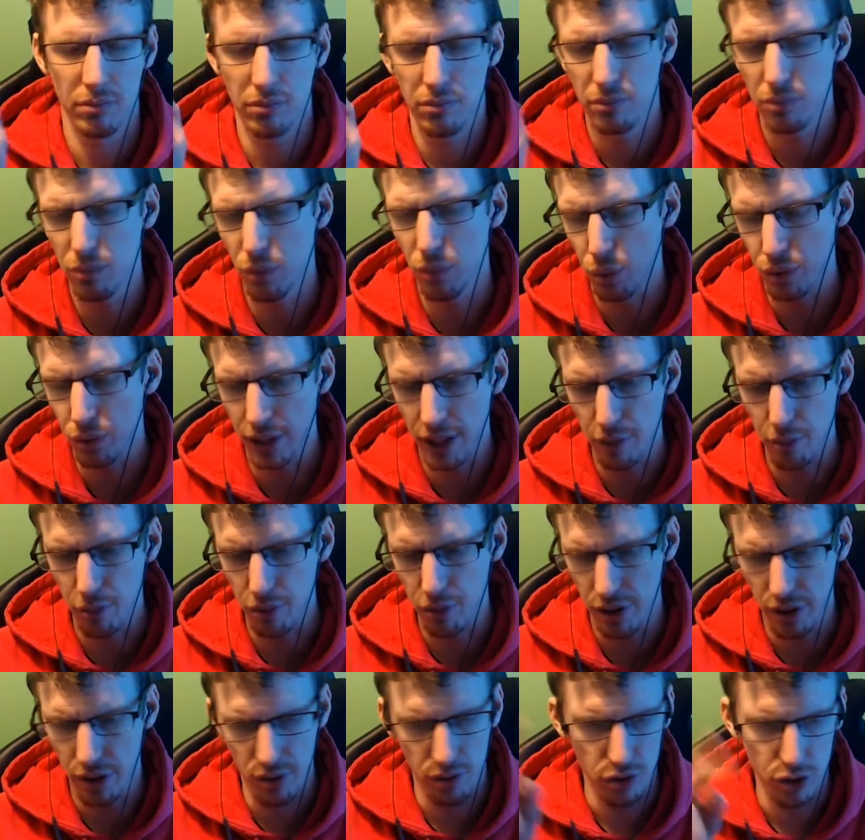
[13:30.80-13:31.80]
all day one
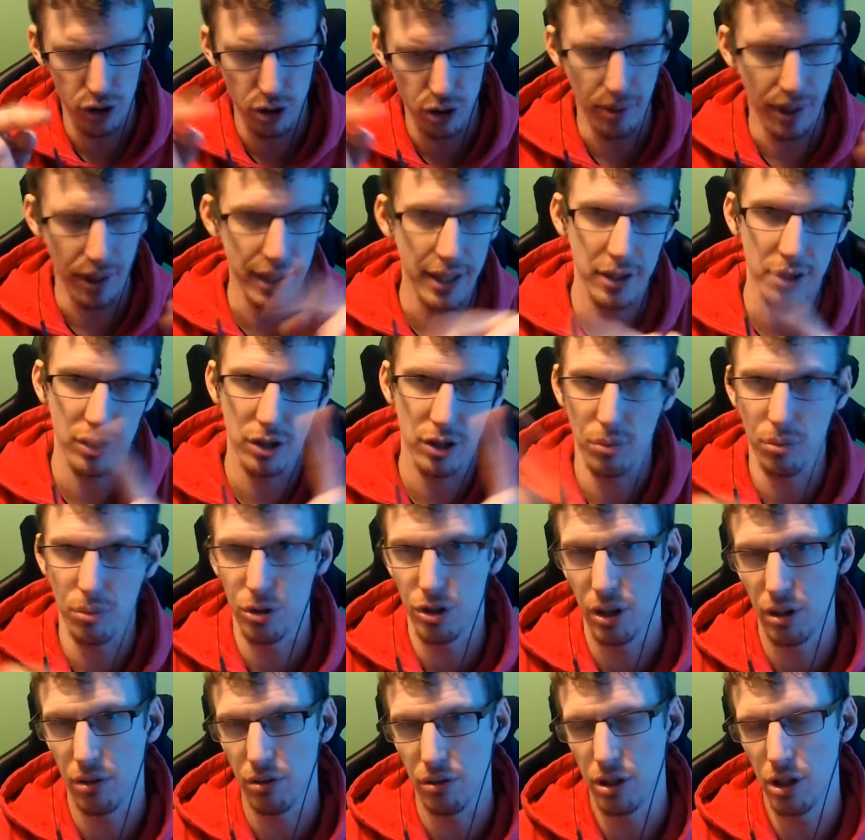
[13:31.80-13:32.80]
of those two, but I need to double
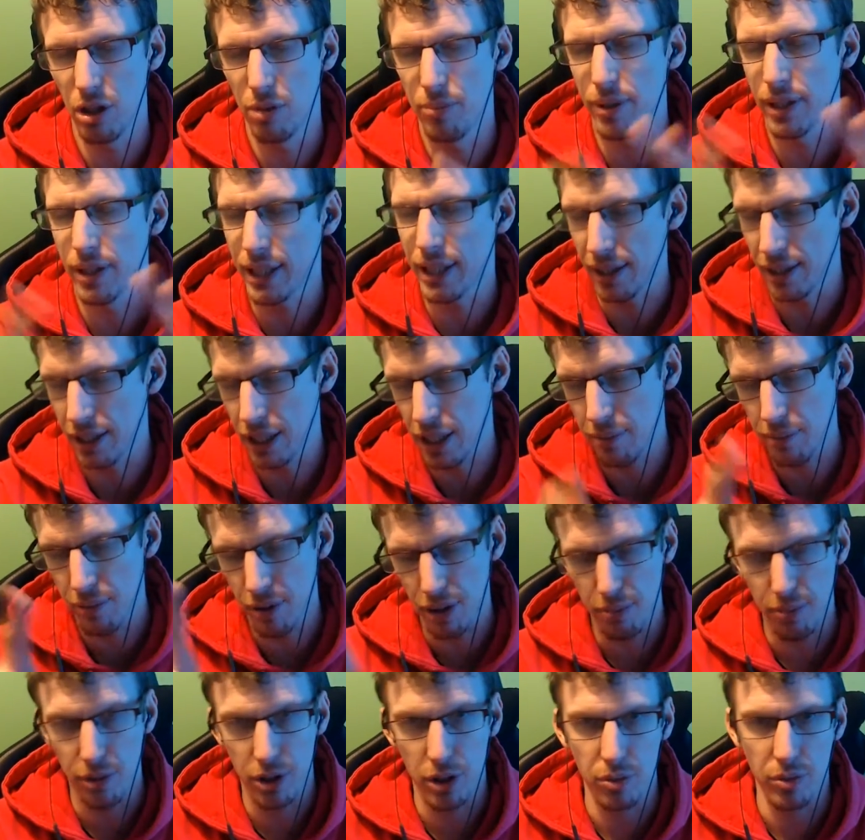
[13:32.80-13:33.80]
check with Sarah. But again, keep an eye
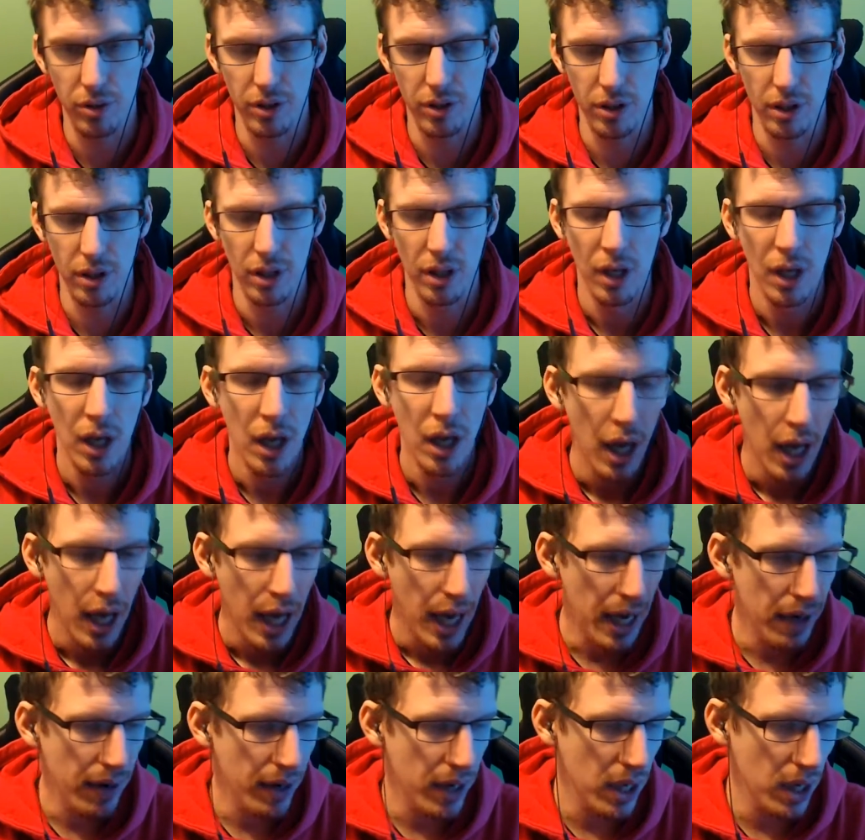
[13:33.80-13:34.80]
on my Twitter.
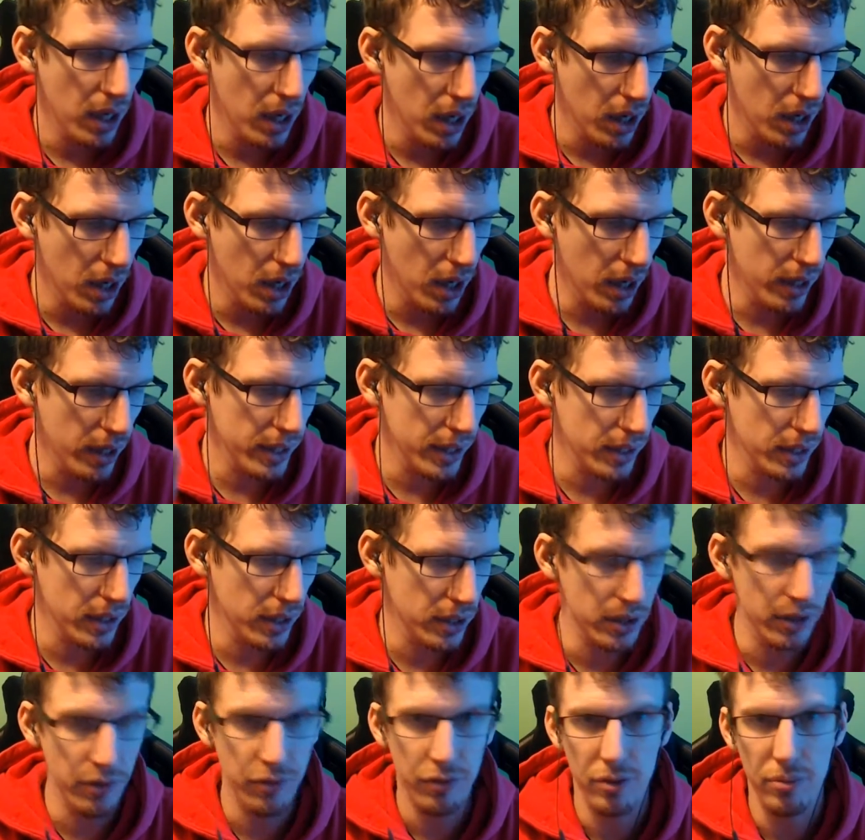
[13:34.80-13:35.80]
Anyway, I think that's
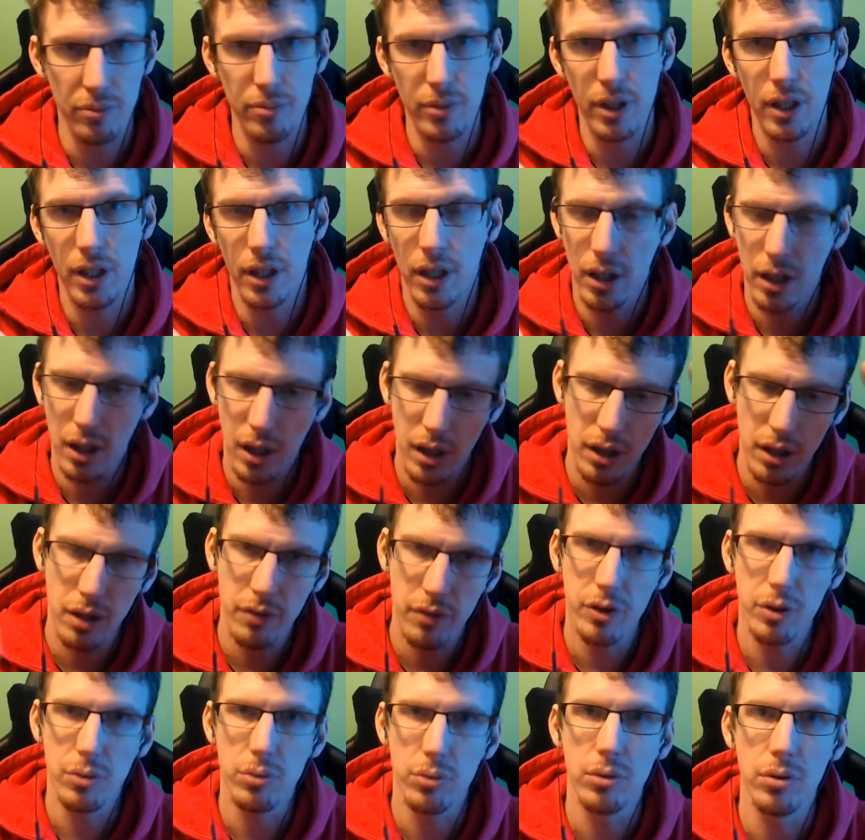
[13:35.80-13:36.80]
it for me. I love
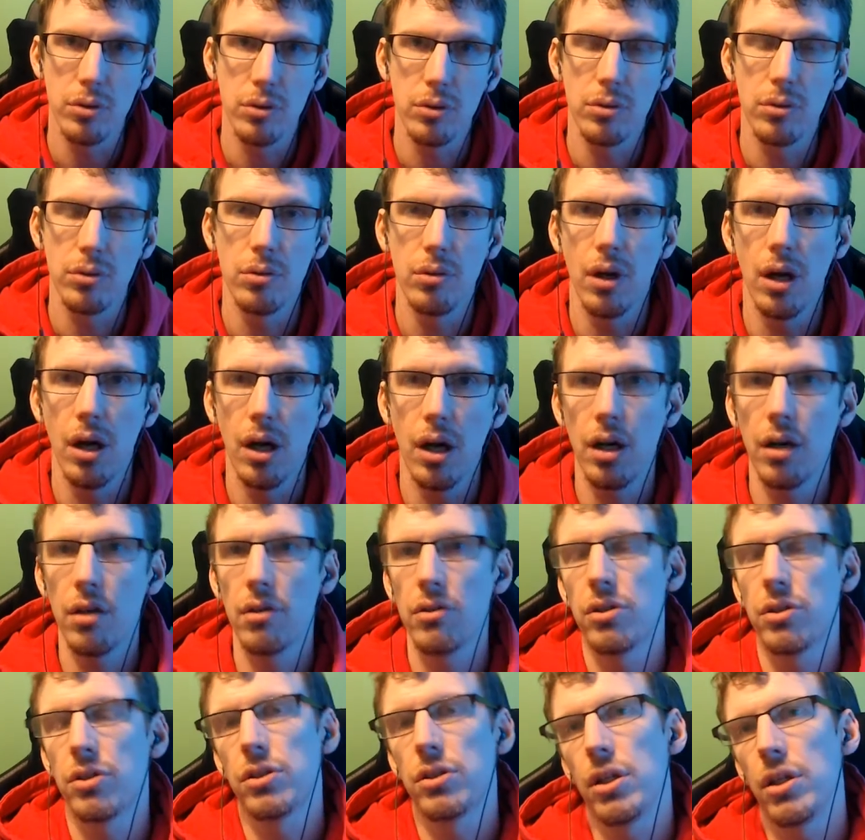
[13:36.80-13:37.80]
you all. I'll
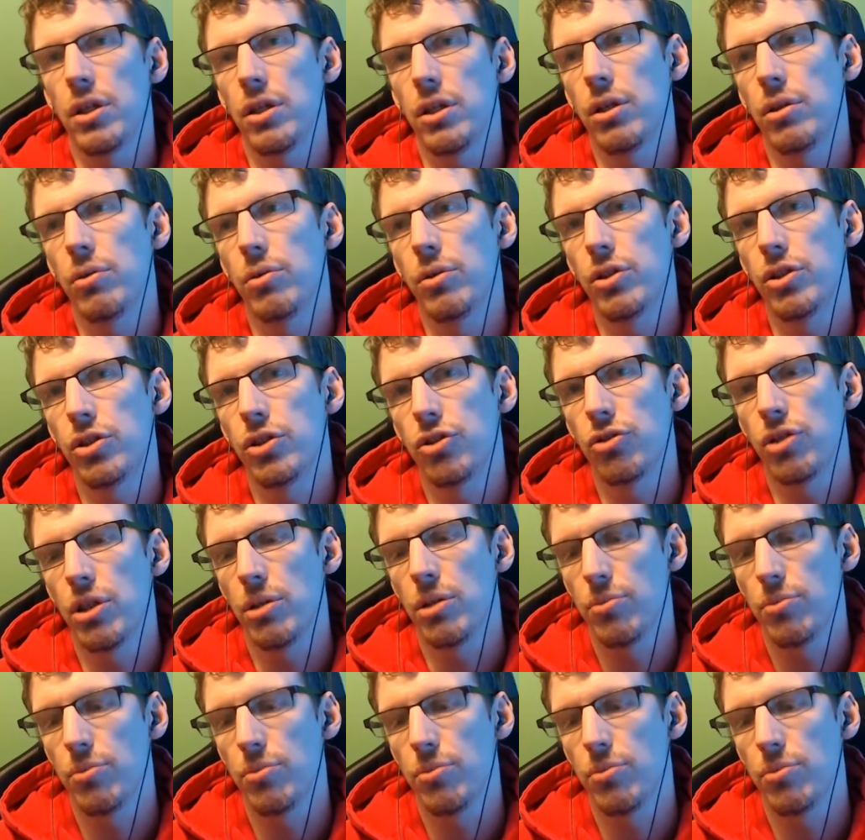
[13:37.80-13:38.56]
see you in a stream